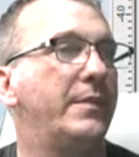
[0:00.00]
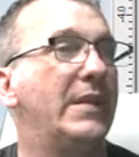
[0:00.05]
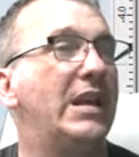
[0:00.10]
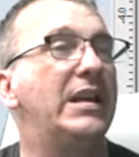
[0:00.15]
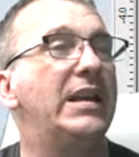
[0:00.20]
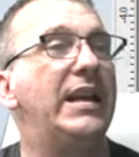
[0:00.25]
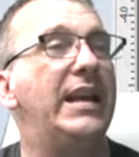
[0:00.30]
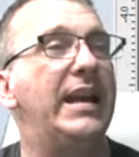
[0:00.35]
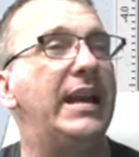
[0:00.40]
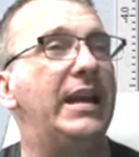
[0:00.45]

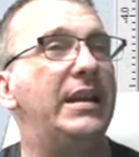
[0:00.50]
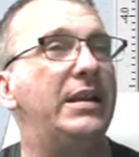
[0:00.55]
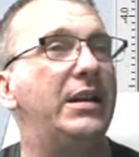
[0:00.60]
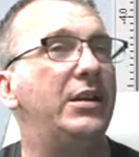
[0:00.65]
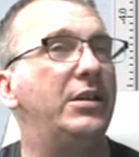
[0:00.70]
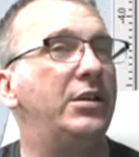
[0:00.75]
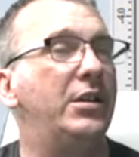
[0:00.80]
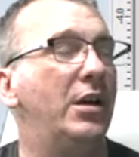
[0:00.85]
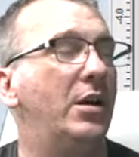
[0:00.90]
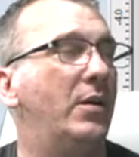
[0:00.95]
And
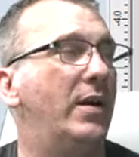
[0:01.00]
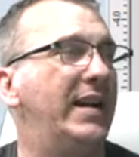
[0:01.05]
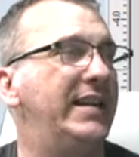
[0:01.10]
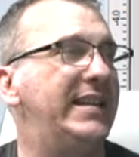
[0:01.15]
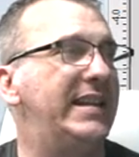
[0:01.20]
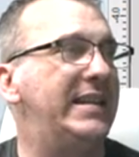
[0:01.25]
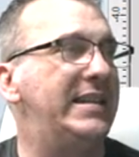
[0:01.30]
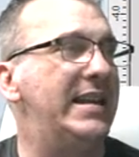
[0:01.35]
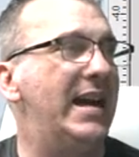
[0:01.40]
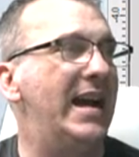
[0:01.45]
no, I
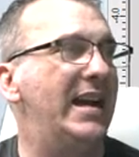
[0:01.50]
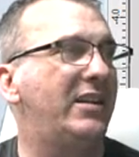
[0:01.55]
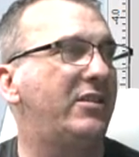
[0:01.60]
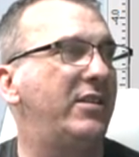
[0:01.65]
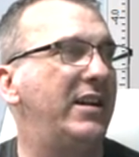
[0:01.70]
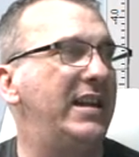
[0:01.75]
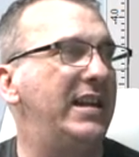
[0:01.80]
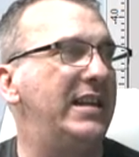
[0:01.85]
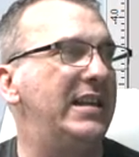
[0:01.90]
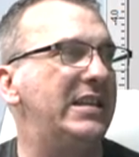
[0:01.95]
did not
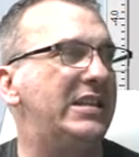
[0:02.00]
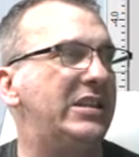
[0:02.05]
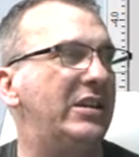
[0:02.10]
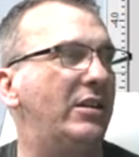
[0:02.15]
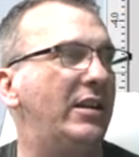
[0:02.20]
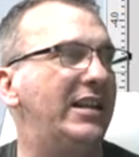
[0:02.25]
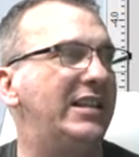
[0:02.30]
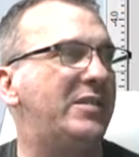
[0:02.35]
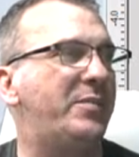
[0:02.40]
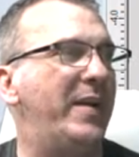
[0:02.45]
create any
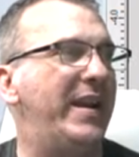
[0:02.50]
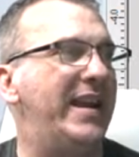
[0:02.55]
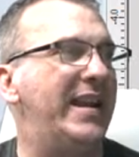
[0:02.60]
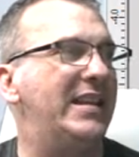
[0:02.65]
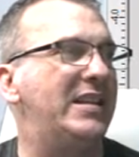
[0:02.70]
zero-length spans,